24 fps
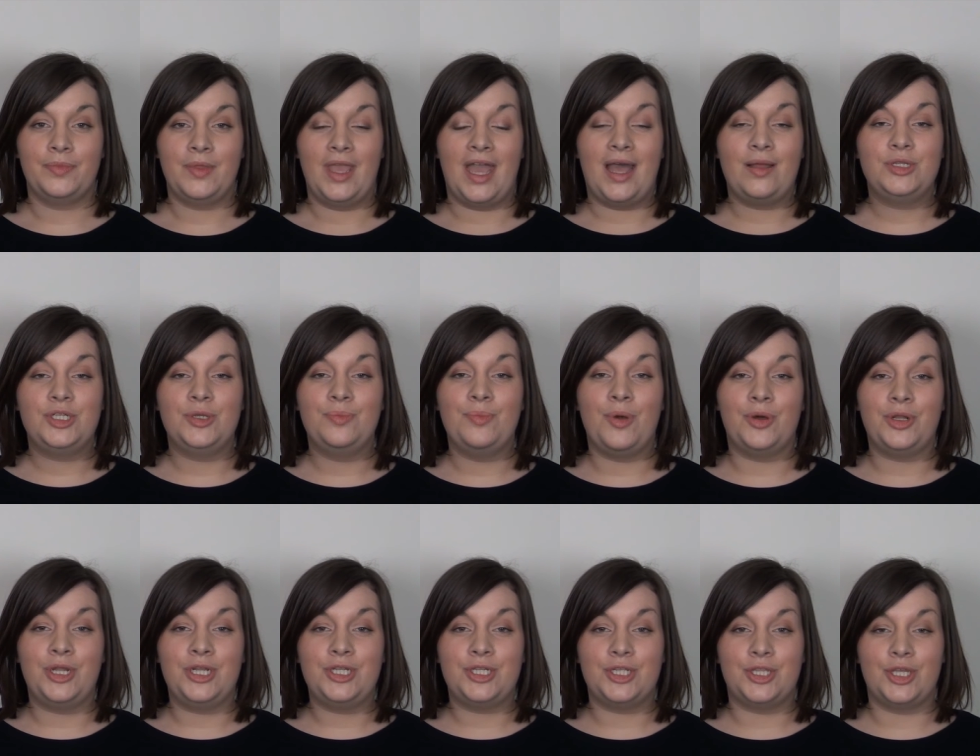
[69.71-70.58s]
how to
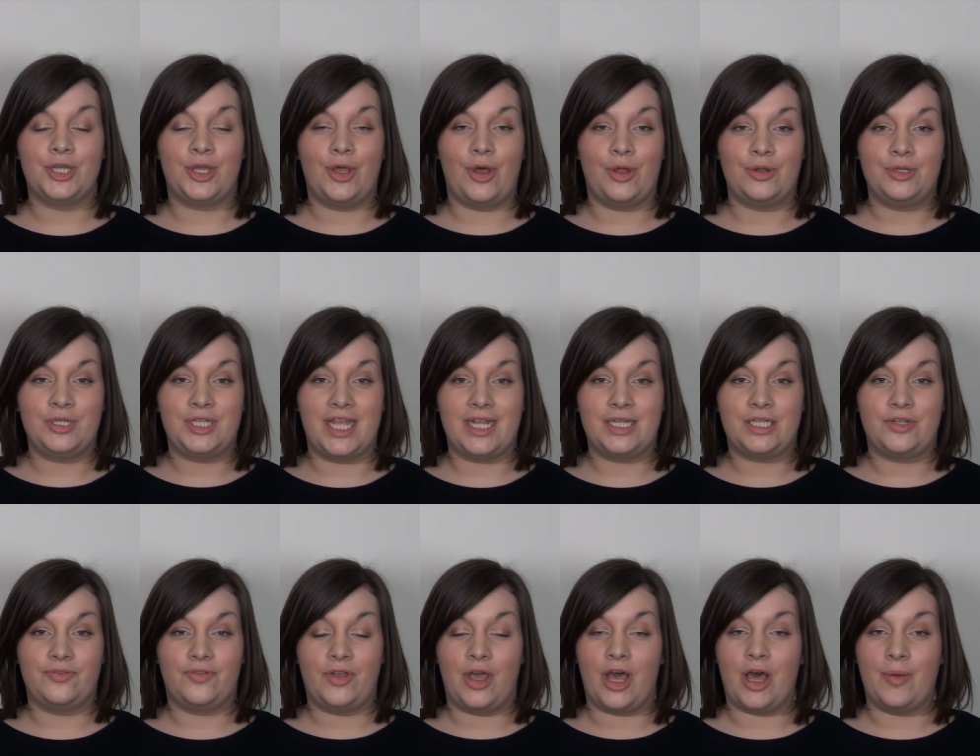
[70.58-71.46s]
monitor the
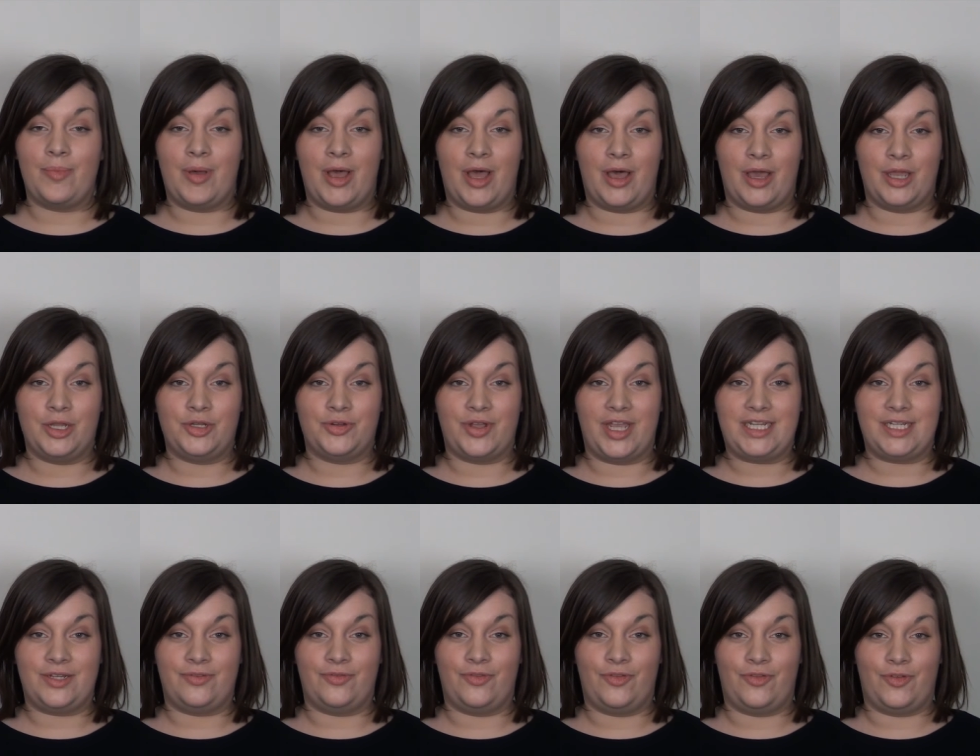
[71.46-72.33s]
content of
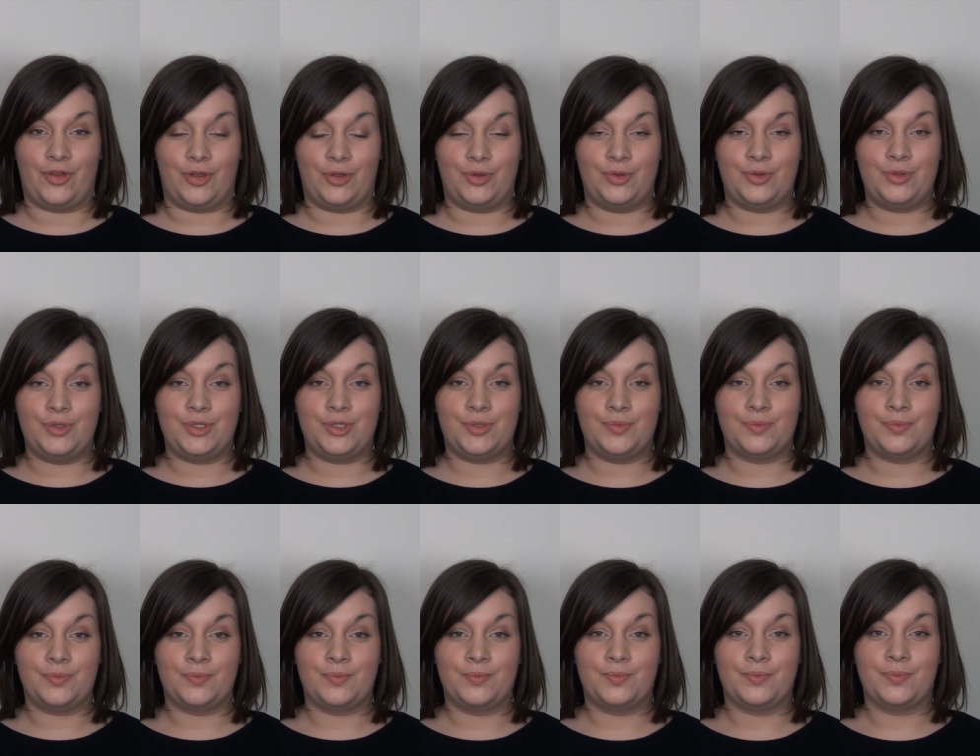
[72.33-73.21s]
carbohydrate in food,
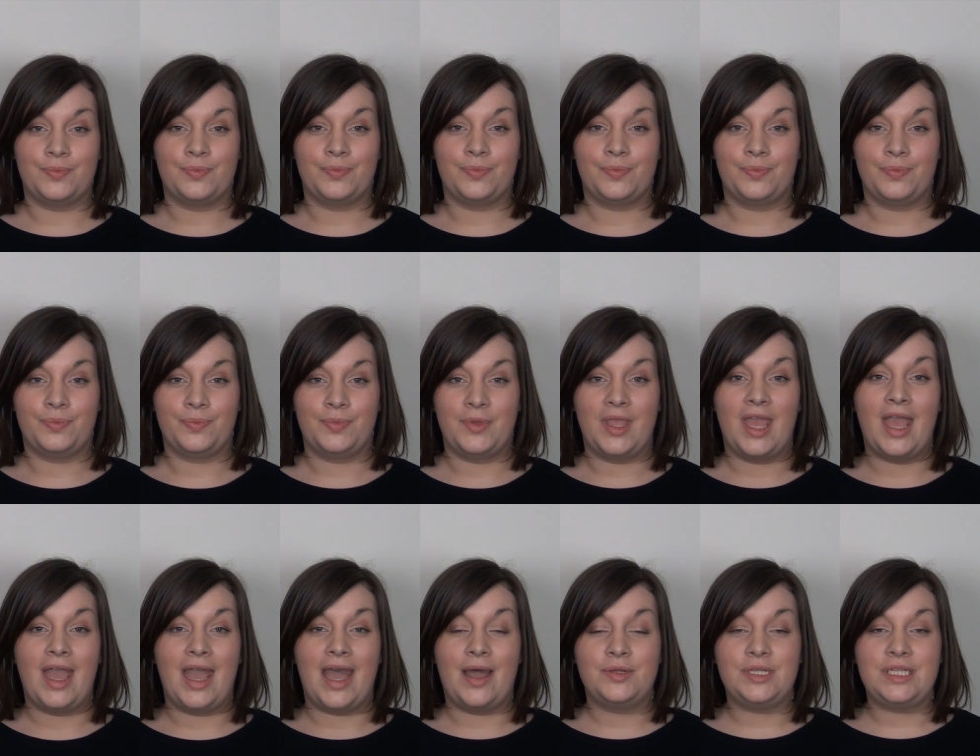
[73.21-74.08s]

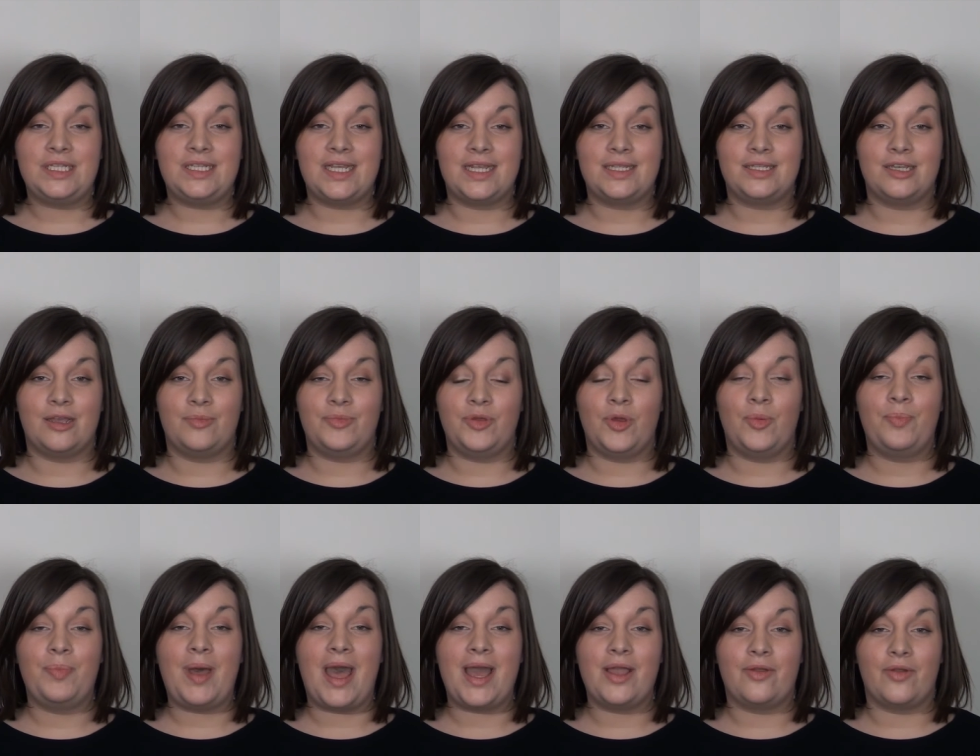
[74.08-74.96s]
how to set up your
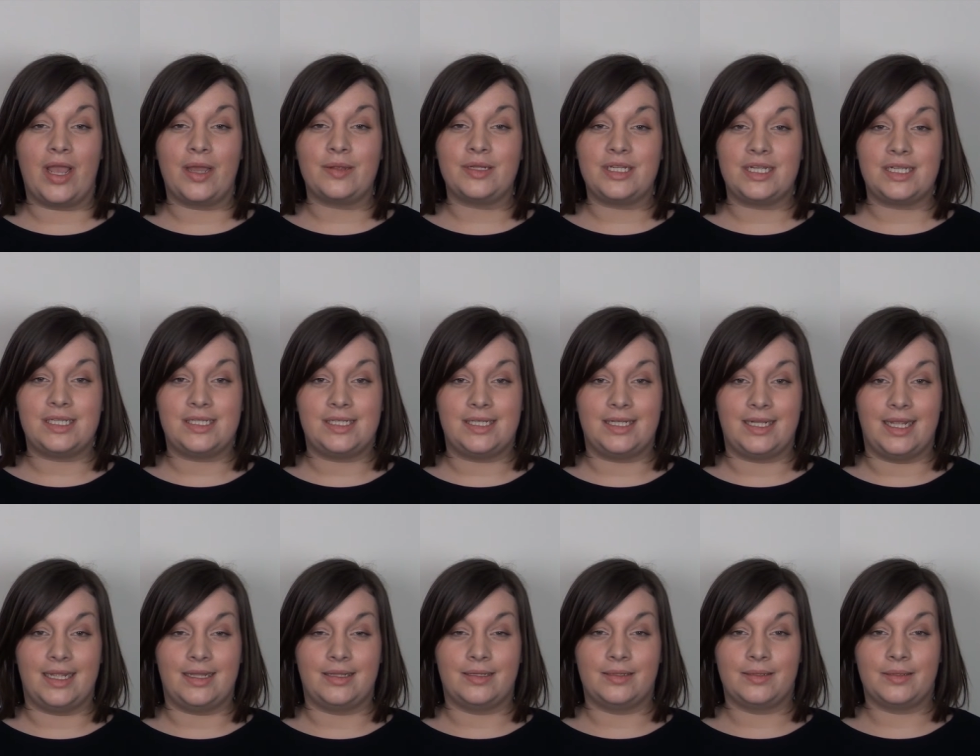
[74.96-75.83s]
background
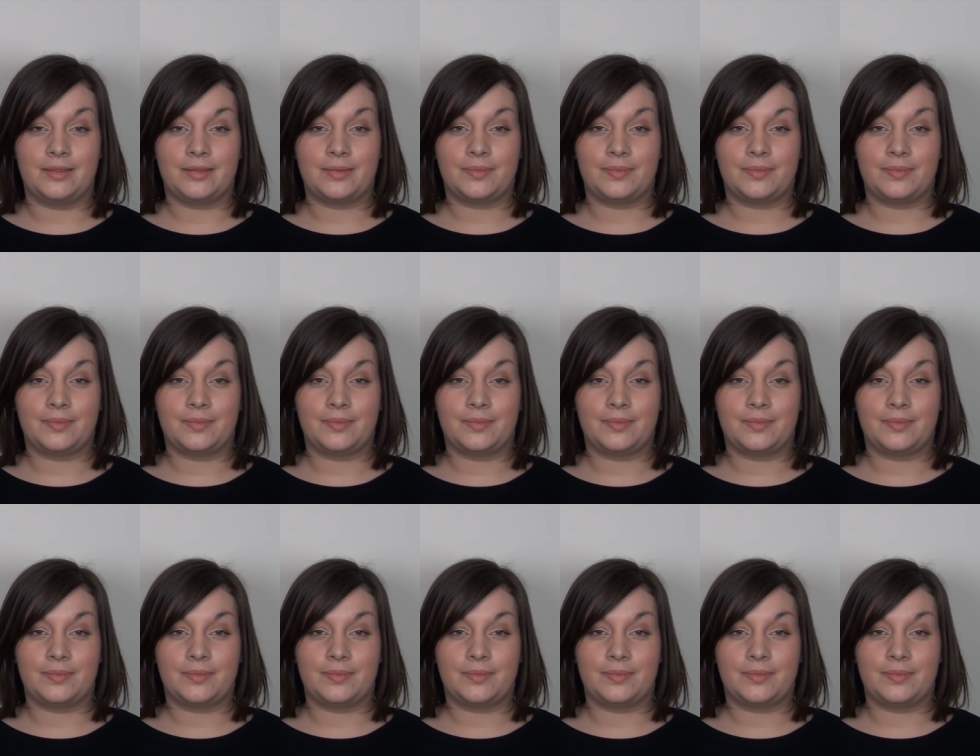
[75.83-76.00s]
insulin,